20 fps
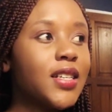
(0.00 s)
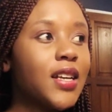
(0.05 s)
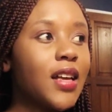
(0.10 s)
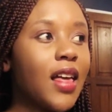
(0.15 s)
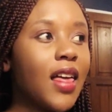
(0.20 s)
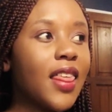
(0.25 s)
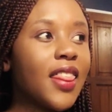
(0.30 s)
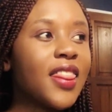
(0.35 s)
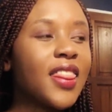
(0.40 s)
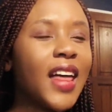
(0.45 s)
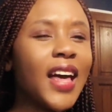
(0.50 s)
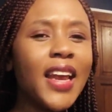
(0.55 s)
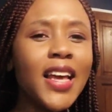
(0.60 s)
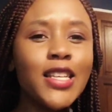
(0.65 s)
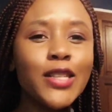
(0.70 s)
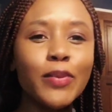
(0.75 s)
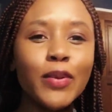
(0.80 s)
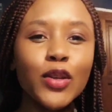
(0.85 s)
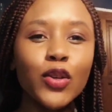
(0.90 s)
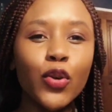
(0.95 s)
that has
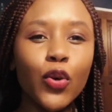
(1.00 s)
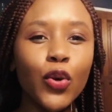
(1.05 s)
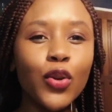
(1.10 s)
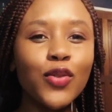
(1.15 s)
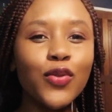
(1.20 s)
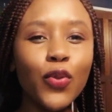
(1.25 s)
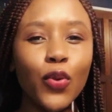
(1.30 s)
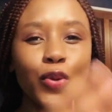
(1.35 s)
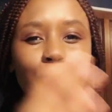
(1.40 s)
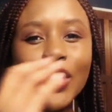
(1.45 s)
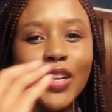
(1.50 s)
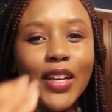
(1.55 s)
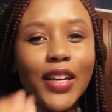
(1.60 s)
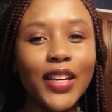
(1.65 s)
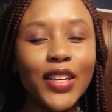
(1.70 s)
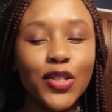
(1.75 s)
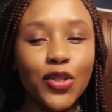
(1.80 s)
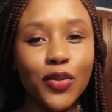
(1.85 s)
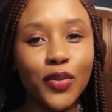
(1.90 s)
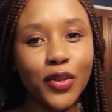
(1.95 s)
been good for the
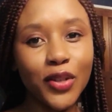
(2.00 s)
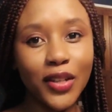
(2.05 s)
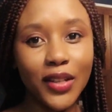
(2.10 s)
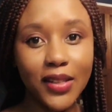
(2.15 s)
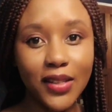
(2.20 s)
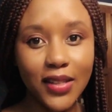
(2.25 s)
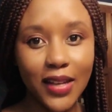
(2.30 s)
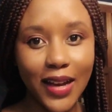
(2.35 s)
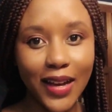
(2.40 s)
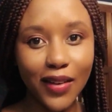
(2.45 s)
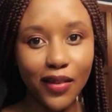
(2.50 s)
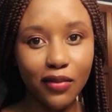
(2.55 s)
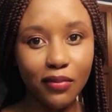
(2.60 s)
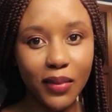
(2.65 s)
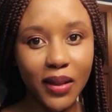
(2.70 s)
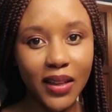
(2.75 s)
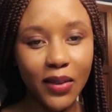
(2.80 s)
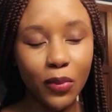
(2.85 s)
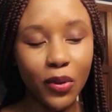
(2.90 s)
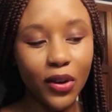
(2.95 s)
introverted side of
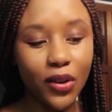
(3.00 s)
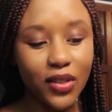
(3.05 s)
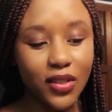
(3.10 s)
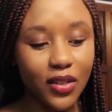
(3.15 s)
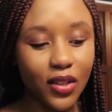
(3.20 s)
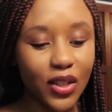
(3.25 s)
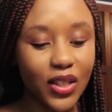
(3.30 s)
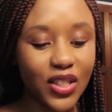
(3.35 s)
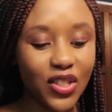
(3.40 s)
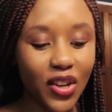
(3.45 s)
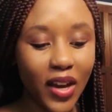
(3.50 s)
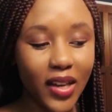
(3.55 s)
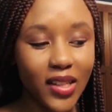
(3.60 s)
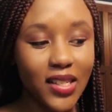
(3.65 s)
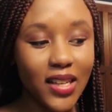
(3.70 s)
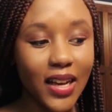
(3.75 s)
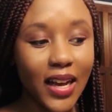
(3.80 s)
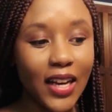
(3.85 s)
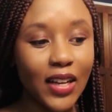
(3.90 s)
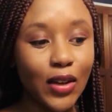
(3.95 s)
me. When I was in
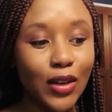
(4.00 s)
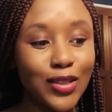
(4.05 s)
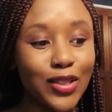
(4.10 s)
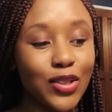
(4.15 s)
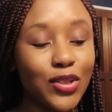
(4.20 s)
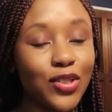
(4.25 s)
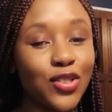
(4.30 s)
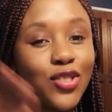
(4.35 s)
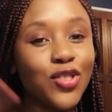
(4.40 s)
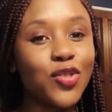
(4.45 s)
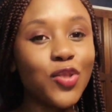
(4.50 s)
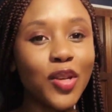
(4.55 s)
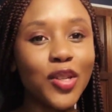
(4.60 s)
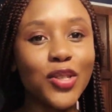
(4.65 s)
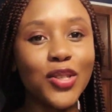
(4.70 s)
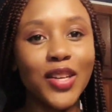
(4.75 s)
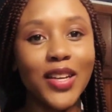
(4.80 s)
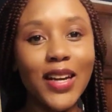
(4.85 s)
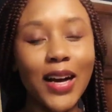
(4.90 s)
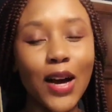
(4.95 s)
contracting, I got to stretch
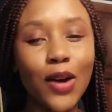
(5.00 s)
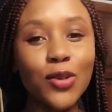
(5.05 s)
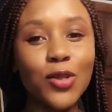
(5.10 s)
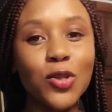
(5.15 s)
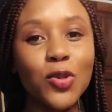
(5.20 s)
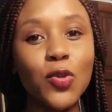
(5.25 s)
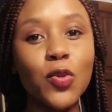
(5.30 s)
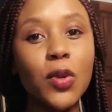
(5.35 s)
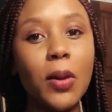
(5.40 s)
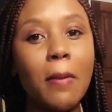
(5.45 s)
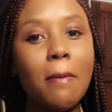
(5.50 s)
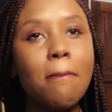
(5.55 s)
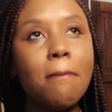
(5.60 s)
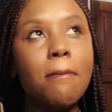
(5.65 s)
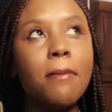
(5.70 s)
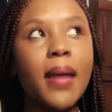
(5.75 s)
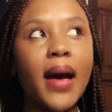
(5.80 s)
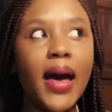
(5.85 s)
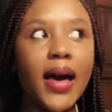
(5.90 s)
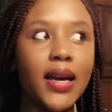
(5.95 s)
that out to the
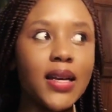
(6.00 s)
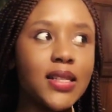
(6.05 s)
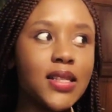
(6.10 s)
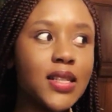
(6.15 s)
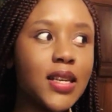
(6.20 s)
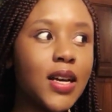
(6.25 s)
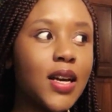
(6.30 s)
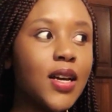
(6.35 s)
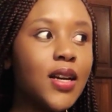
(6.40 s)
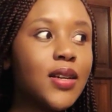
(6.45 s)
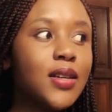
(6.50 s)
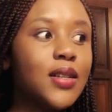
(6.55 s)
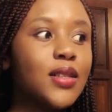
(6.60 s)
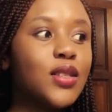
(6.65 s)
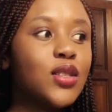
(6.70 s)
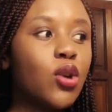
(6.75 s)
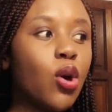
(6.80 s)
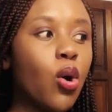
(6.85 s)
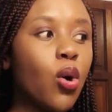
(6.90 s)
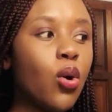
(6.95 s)
max.
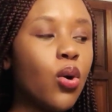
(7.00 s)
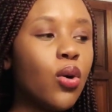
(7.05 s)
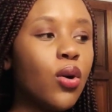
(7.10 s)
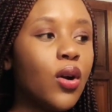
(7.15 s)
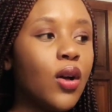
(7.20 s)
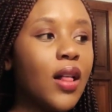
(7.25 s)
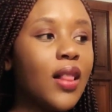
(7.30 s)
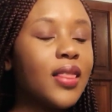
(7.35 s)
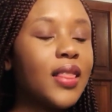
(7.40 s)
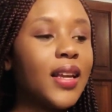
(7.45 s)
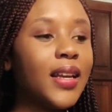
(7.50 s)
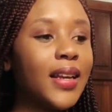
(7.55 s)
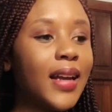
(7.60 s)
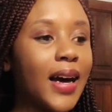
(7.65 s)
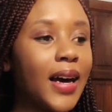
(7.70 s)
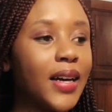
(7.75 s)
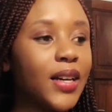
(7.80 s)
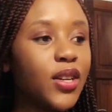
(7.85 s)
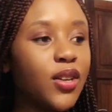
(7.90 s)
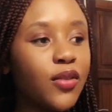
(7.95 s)
So the
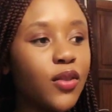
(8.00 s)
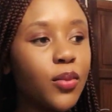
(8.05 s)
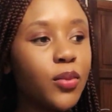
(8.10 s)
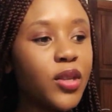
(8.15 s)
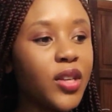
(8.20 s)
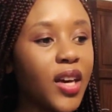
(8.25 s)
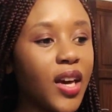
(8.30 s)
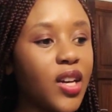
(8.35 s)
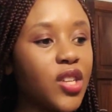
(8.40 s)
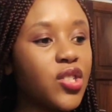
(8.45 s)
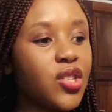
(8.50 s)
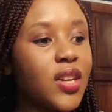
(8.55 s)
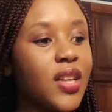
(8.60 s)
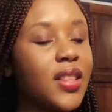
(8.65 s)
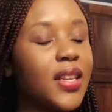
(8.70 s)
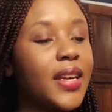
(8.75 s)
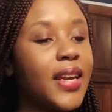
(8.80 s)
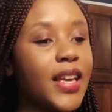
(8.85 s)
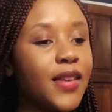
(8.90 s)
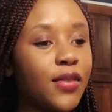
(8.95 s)
line of communication and the
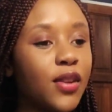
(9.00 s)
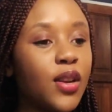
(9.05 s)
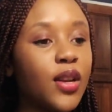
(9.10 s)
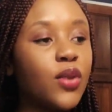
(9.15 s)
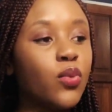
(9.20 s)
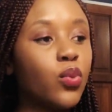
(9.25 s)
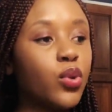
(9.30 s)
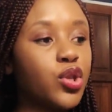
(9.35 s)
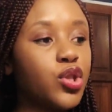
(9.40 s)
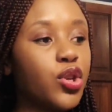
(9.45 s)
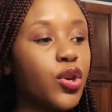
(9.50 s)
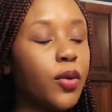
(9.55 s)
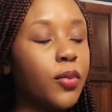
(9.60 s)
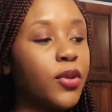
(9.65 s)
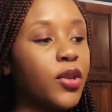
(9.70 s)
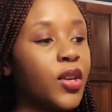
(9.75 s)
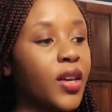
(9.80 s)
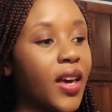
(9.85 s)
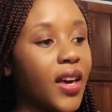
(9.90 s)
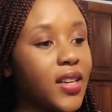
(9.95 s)
level in which you
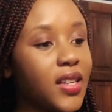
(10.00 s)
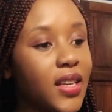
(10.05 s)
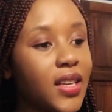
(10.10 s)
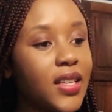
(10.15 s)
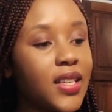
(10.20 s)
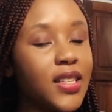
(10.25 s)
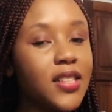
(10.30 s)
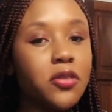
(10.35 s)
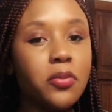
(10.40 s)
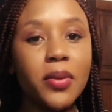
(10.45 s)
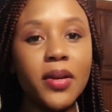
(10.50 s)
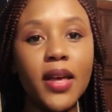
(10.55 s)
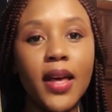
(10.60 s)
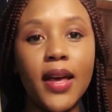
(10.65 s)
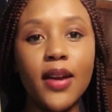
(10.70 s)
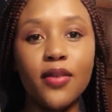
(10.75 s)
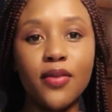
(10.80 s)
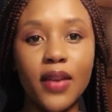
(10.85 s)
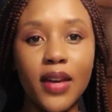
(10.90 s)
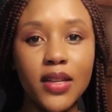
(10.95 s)
communicate in is a bit
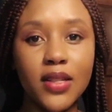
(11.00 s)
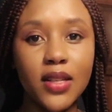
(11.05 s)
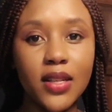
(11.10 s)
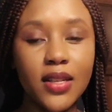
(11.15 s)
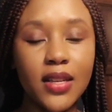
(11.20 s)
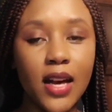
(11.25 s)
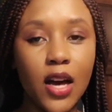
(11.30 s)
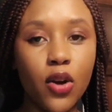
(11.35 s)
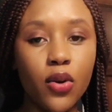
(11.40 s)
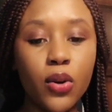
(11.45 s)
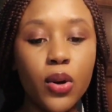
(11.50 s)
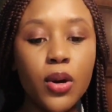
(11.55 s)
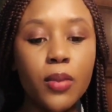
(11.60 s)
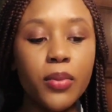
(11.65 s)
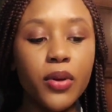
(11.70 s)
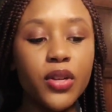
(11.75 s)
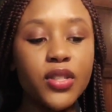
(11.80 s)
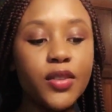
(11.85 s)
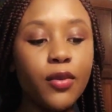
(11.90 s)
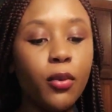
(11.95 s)
elevated now,
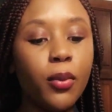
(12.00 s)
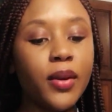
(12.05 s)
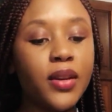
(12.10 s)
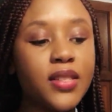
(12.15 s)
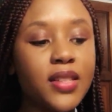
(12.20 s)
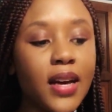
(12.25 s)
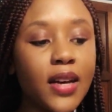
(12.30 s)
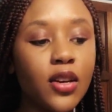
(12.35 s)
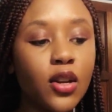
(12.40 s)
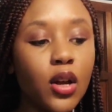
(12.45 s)
because everybody's kind of